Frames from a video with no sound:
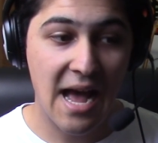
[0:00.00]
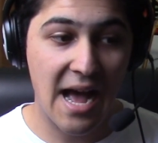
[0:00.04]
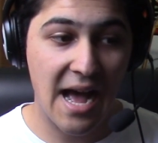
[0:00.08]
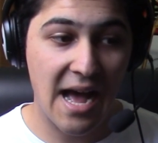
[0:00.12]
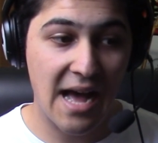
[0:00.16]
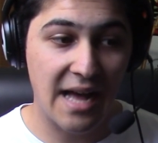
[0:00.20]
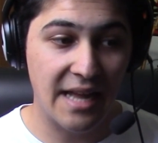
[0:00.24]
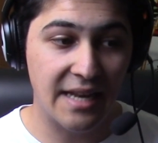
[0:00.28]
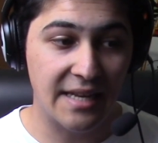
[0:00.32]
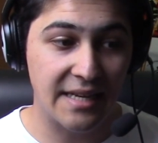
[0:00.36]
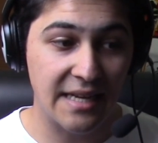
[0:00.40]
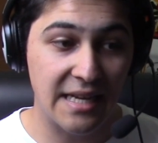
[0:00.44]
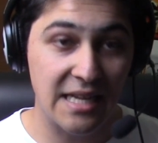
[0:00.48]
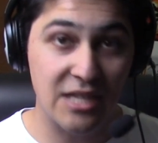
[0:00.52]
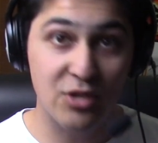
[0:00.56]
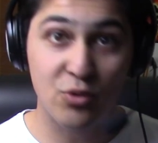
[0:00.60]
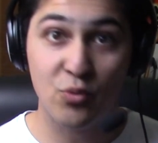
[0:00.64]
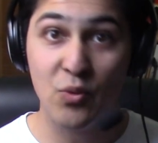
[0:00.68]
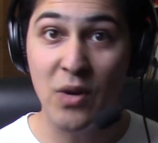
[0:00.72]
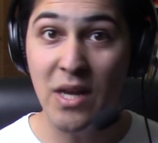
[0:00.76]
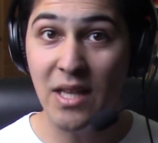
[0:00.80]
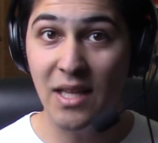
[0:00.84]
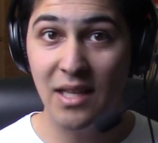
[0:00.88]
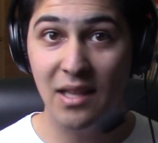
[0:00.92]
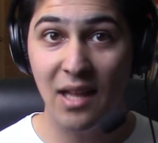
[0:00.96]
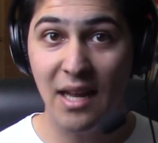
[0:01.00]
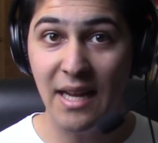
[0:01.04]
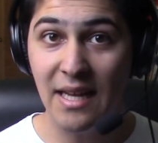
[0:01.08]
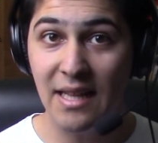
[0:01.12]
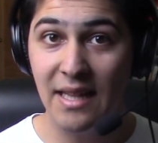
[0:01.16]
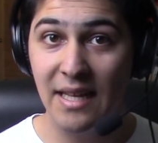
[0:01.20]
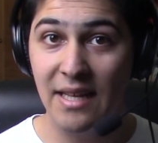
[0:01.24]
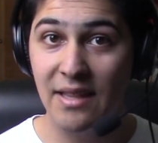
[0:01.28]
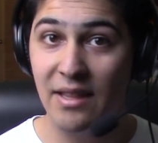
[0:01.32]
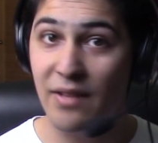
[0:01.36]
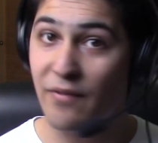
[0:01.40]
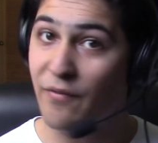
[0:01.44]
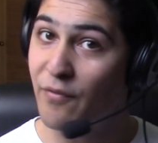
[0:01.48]
and it's really
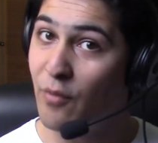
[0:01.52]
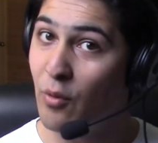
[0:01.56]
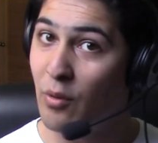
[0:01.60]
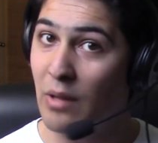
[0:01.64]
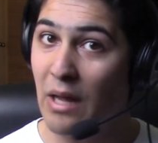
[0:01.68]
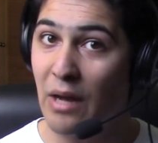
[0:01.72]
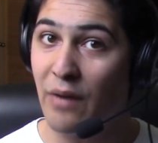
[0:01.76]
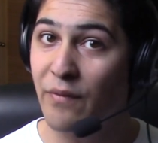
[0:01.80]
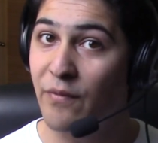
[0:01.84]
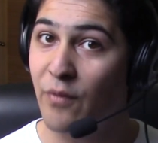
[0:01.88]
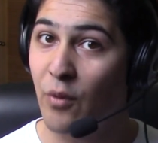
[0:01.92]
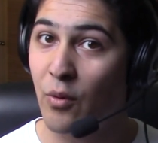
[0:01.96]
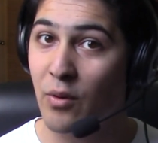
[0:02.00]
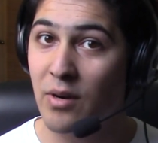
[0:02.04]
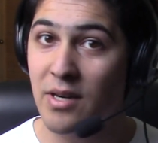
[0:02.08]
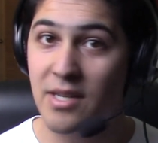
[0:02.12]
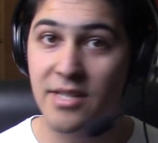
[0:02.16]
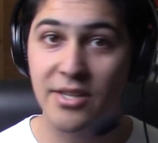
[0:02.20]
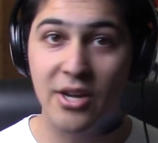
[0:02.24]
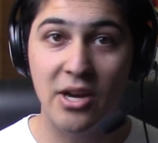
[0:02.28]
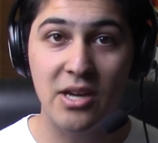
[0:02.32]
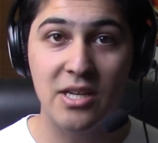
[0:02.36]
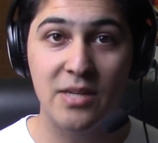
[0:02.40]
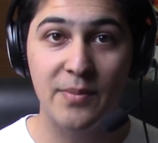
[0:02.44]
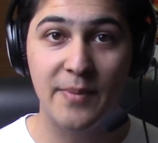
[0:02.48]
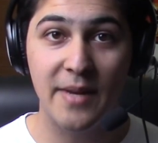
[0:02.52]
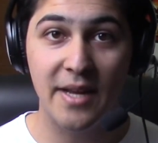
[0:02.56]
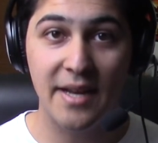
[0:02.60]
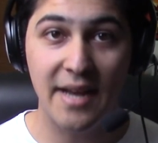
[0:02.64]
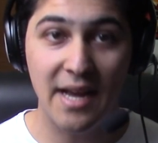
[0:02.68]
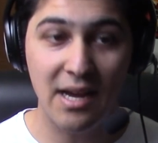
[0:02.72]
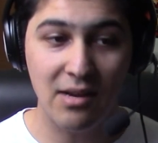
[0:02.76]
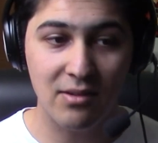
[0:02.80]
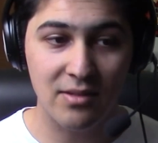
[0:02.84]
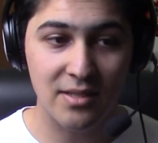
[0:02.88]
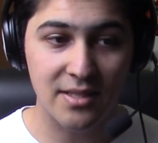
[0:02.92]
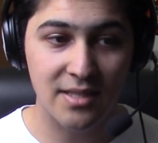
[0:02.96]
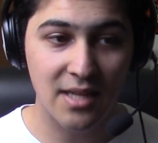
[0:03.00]
likely that Fallout 4 is going to be
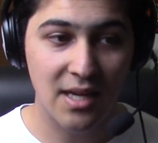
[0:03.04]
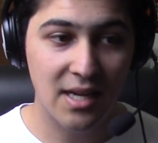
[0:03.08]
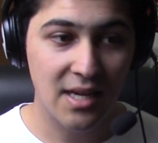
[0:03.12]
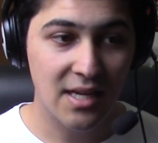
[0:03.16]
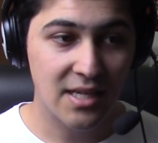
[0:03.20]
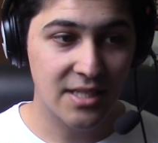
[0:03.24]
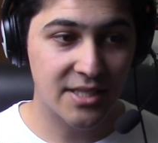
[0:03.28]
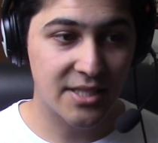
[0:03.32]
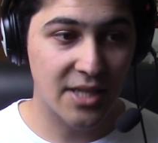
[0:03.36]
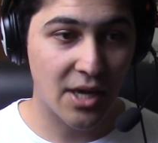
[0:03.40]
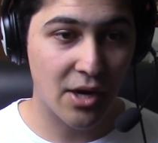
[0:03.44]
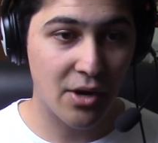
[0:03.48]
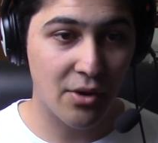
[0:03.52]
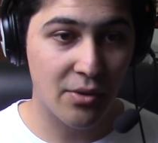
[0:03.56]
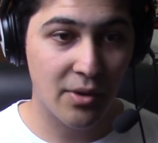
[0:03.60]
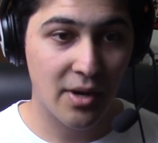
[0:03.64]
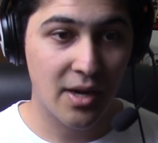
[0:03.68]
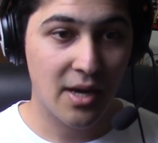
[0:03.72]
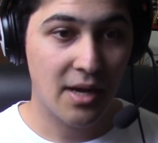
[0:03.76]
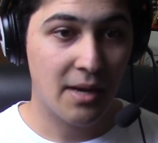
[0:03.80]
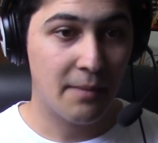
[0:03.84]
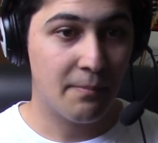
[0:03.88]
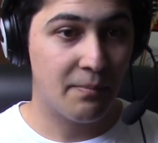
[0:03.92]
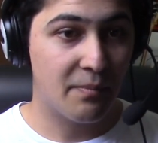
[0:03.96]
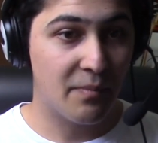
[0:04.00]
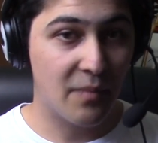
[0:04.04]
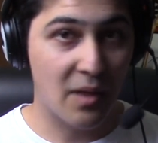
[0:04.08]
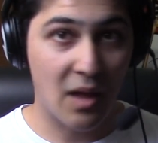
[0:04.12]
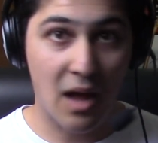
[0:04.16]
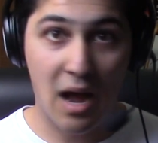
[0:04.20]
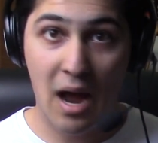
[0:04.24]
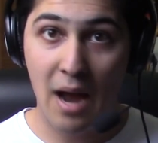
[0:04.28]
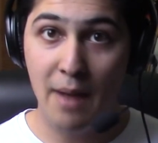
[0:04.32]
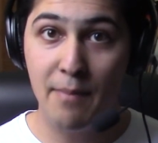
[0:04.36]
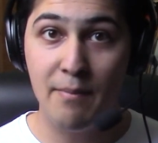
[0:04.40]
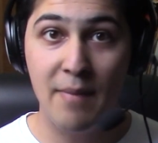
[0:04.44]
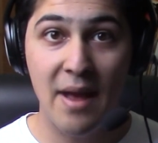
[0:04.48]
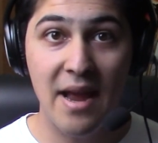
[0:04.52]
announced. So
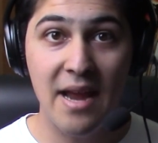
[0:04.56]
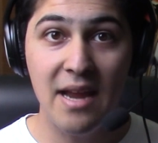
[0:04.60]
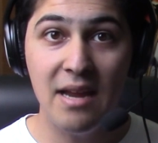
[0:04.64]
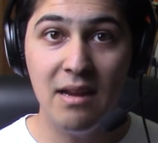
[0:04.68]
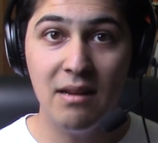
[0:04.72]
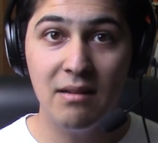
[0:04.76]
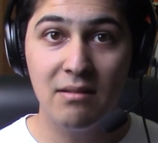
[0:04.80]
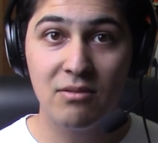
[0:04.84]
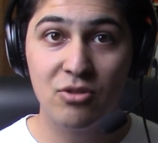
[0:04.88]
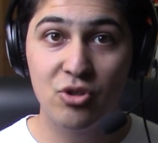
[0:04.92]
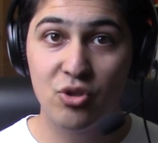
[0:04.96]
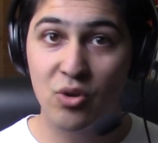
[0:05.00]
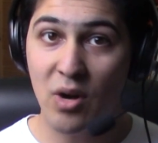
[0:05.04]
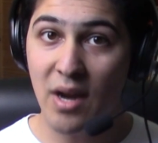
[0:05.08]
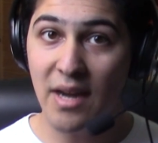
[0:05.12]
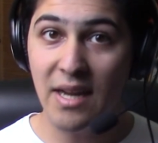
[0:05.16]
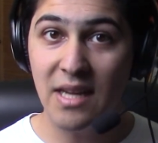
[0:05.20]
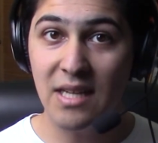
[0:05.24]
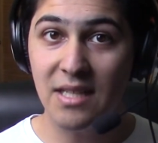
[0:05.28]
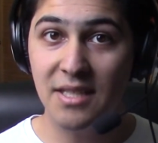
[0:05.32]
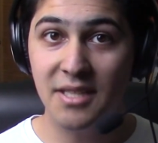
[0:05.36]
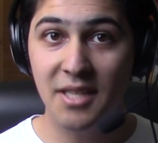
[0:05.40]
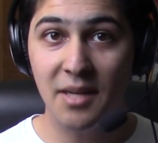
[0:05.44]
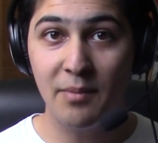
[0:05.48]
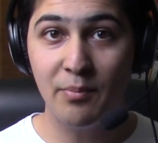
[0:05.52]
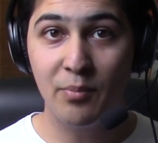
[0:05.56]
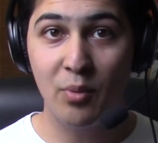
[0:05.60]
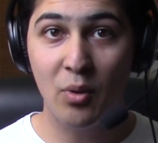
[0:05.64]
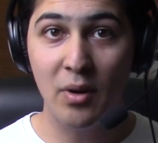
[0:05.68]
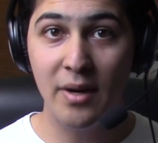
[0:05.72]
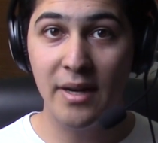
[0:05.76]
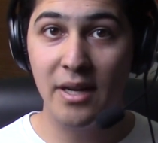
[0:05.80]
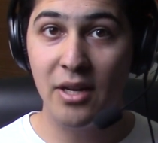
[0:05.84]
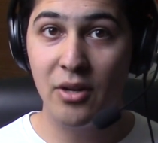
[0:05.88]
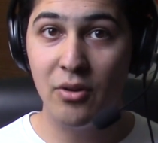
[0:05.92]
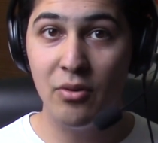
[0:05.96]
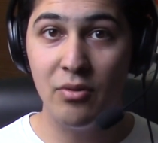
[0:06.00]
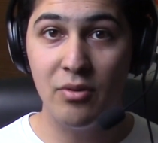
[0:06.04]
I may try it at some
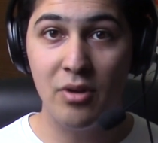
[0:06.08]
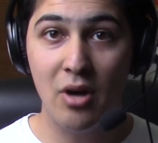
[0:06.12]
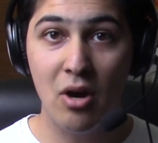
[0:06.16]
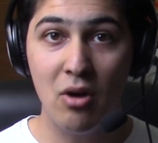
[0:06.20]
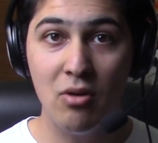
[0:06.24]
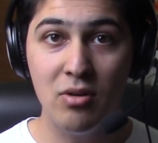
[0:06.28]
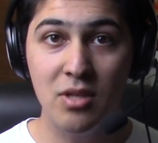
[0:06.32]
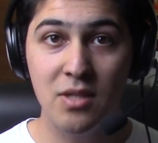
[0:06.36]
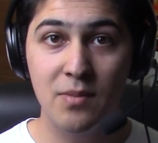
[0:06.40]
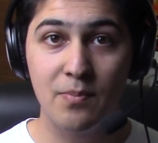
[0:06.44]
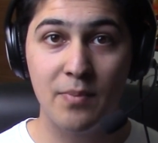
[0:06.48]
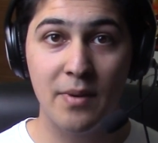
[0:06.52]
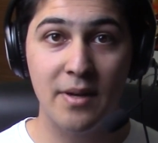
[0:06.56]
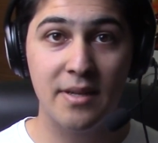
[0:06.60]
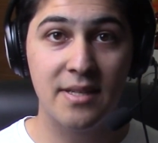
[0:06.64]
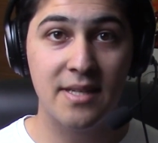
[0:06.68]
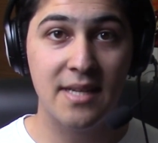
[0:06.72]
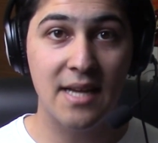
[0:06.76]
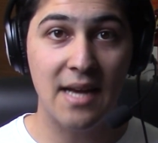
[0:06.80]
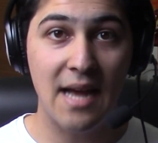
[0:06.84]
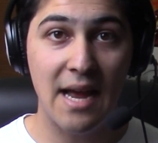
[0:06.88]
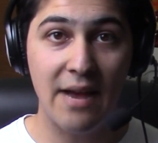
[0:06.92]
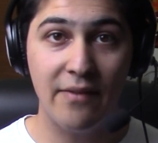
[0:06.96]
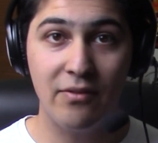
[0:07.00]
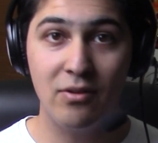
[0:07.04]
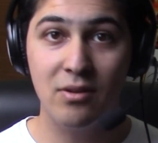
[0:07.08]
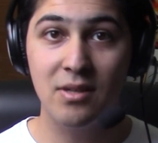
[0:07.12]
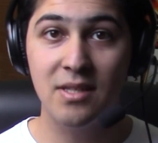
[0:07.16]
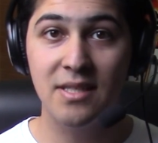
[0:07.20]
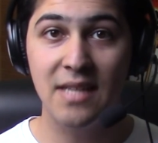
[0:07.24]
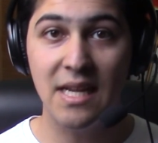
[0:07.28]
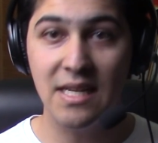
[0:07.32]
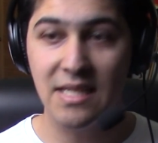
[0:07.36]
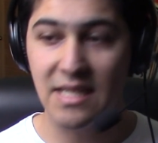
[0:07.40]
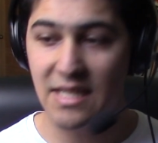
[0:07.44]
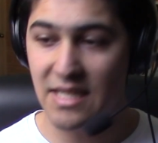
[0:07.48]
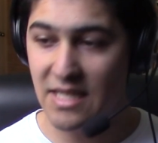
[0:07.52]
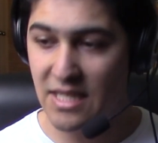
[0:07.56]
point, who knows, but everyone
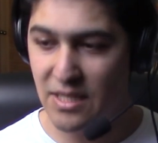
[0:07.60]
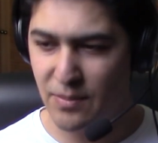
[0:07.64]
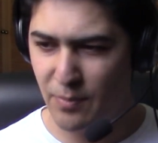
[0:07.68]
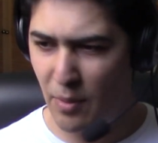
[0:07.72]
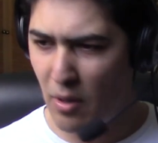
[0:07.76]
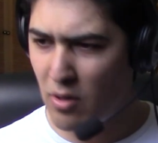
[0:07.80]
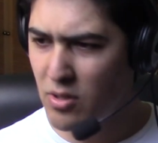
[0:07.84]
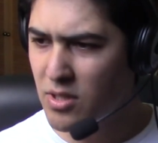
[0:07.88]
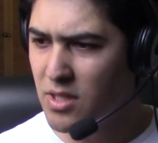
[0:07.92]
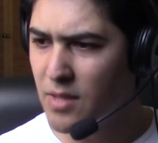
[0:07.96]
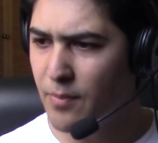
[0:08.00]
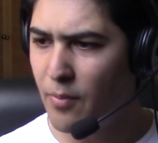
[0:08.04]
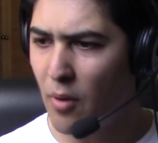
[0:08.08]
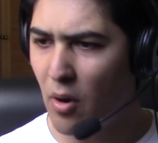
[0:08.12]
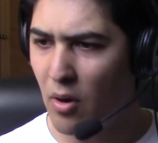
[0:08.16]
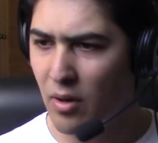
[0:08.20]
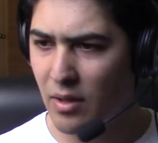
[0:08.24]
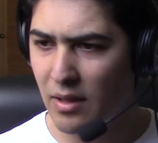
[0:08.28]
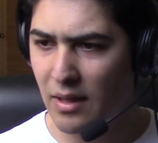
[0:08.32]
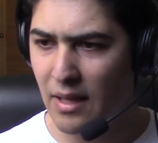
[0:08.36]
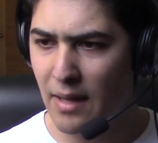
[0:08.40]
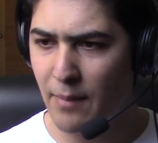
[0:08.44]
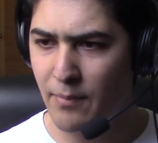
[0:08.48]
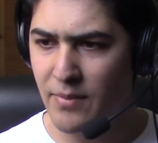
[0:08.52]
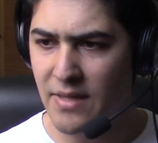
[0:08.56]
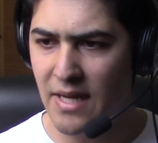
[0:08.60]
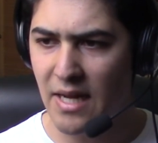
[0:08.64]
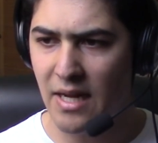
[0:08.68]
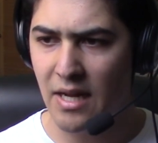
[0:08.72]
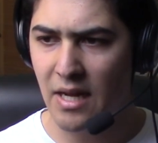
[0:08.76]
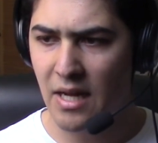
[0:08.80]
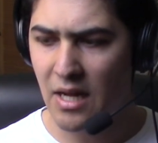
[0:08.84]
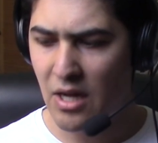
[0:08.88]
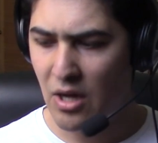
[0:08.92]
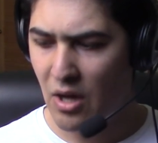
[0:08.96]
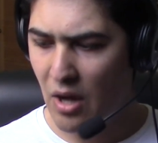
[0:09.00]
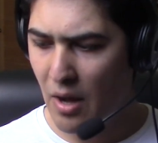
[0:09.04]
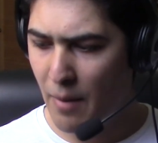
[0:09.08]
says it's this post-apocalyptic,
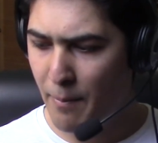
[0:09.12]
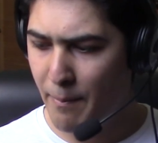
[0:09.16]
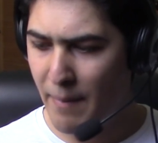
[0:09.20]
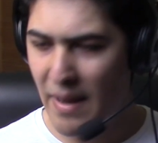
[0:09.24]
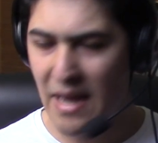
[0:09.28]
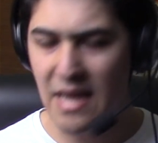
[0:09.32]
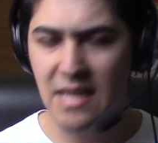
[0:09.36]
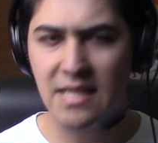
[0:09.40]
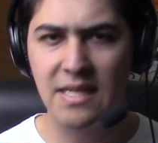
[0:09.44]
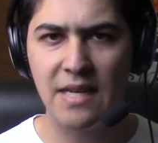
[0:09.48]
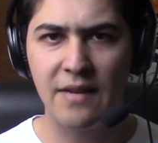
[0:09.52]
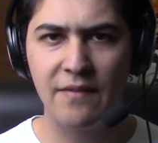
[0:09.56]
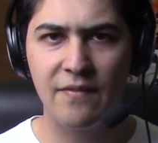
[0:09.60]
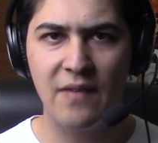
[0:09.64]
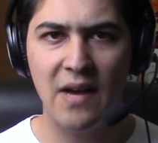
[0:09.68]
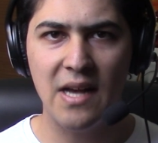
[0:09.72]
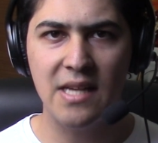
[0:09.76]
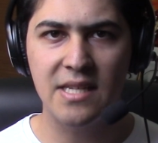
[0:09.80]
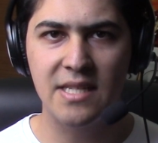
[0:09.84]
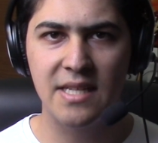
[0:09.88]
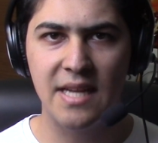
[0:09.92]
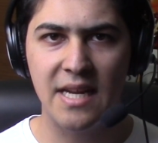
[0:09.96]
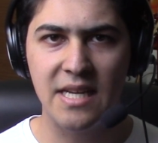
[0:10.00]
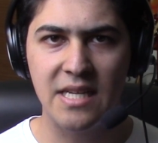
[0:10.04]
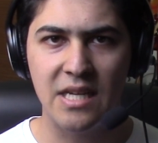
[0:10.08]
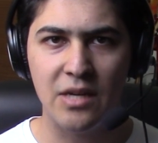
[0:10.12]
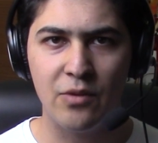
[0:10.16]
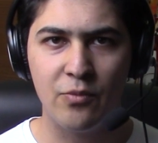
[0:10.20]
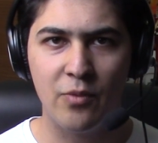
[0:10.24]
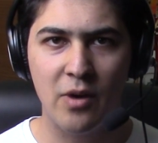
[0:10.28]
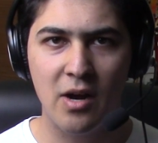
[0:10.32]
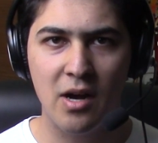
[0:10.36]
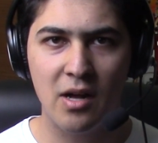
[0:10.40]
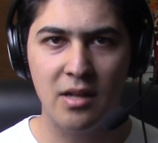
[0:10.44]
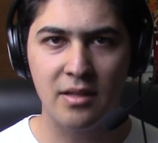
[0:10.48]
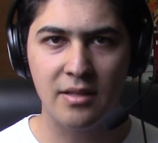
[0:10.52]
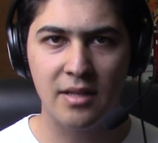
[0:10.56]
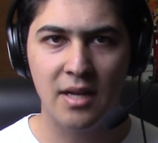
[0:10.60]
amazing, fascinating
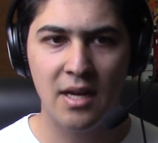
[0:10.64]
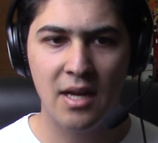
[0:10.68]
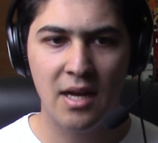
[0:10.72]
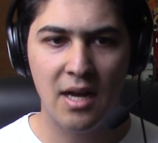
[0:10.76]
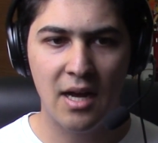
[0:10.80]
world.